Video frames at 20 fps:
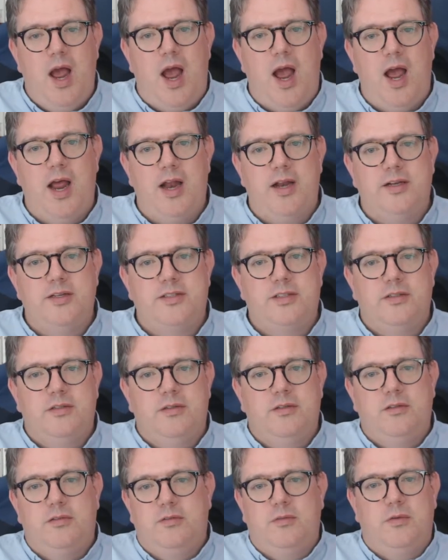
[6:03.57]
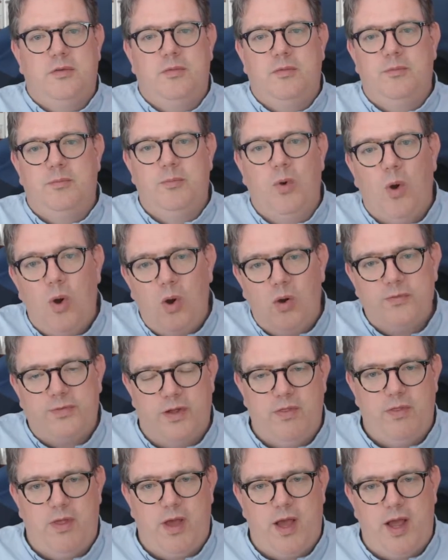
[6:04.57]
And more
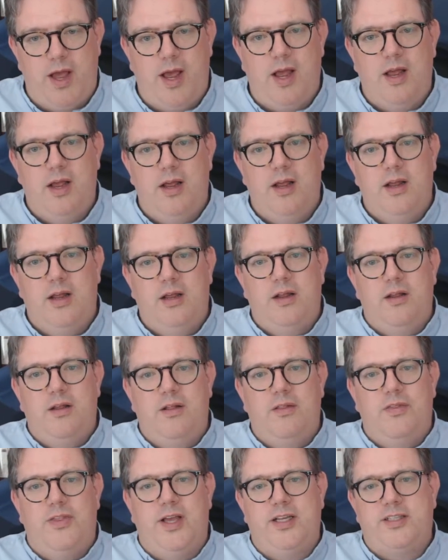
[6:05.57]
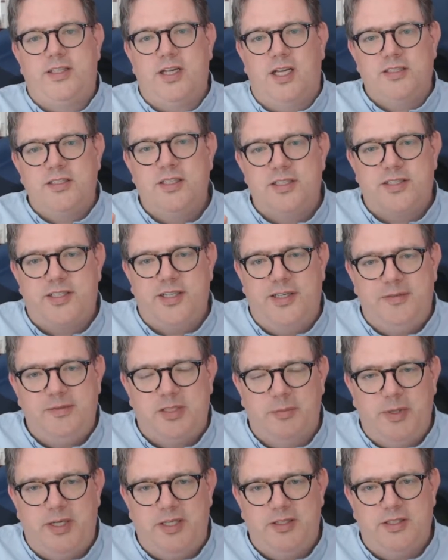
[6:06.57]
than that, there doesn't seem
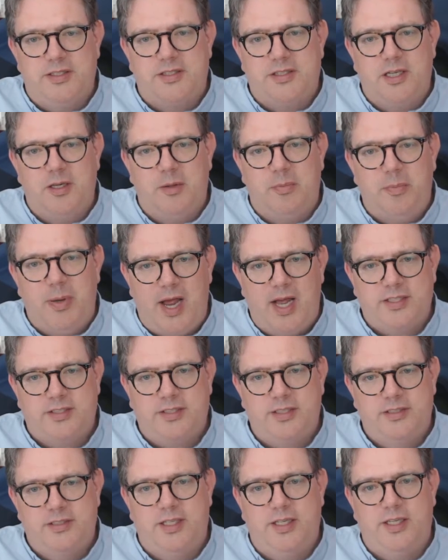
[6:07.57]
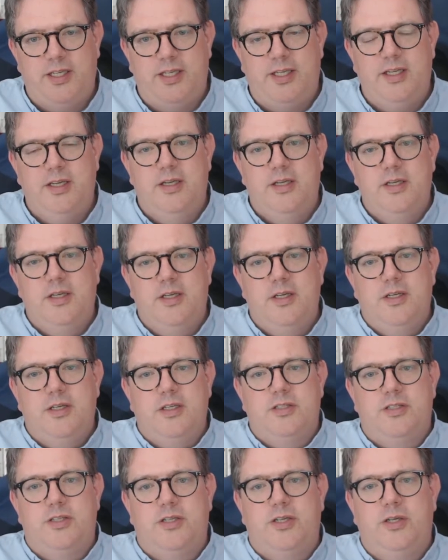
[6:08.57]
to be this capacity
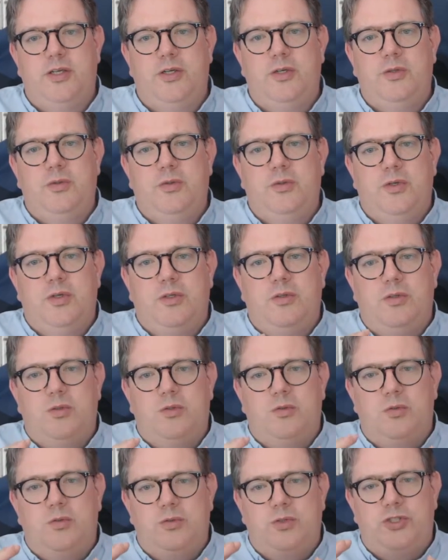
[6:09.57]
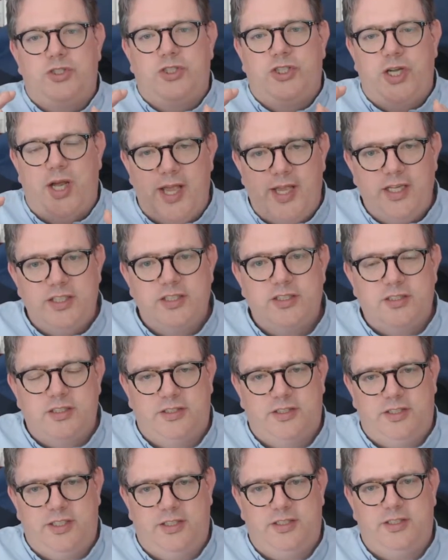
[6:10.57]
to change the
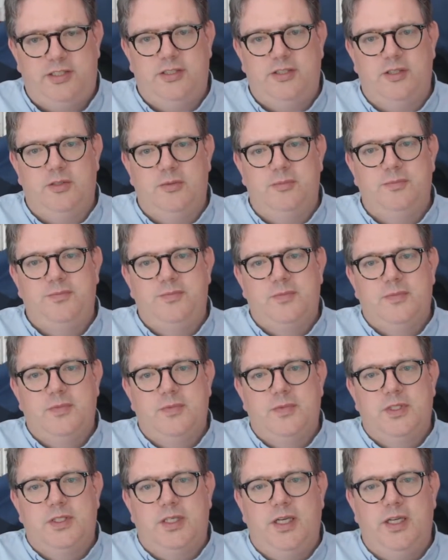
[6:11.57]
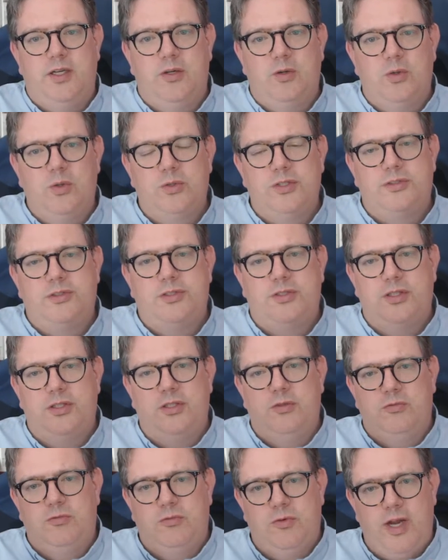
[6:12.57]
system in order
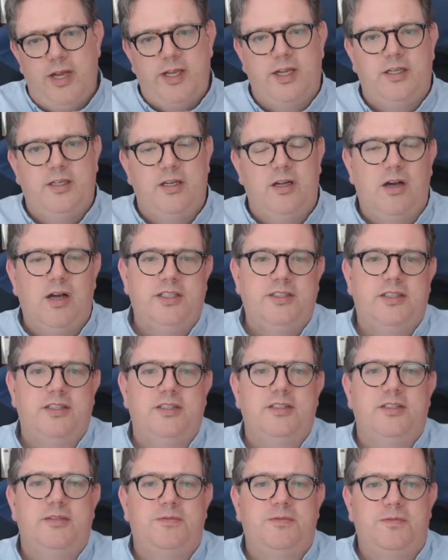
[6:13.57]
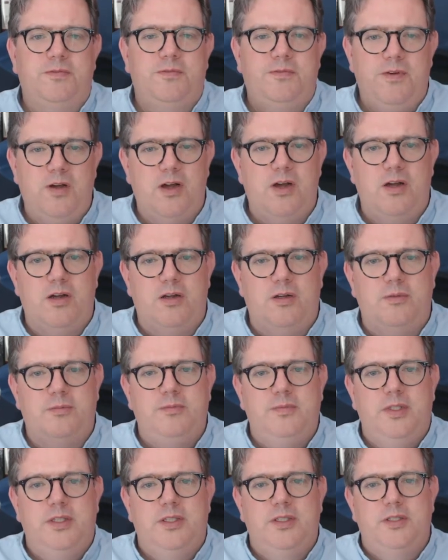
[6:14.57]
to recognize and
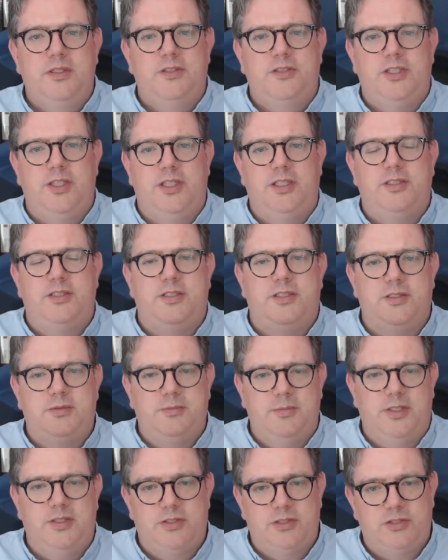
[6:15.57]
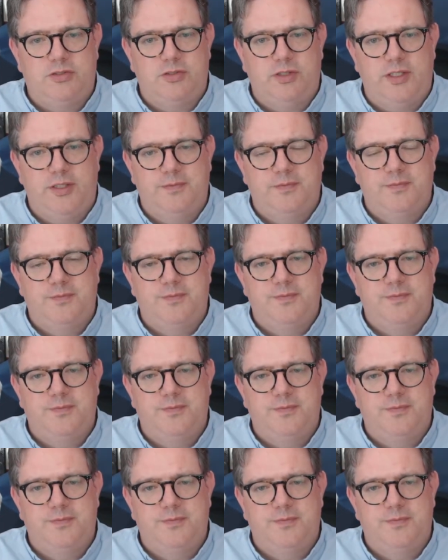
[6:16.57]
affirm Jesus' ministry.